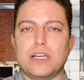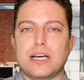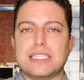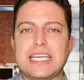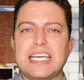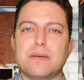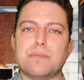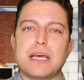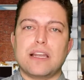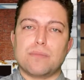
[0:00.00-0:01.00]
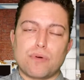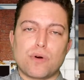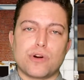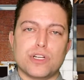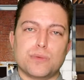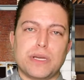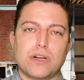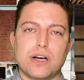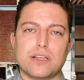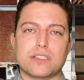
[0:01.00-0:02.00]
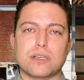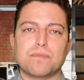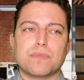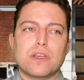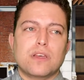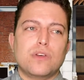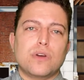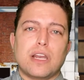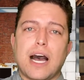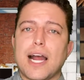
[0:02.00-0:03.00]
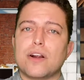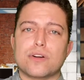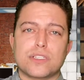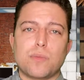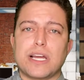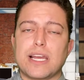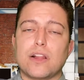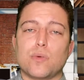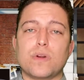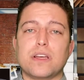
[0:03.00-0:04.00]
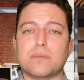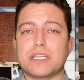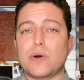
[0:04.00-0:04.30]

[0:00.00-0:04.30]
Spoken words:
a team and a brokerage, because you can hire someone at Keller Williams who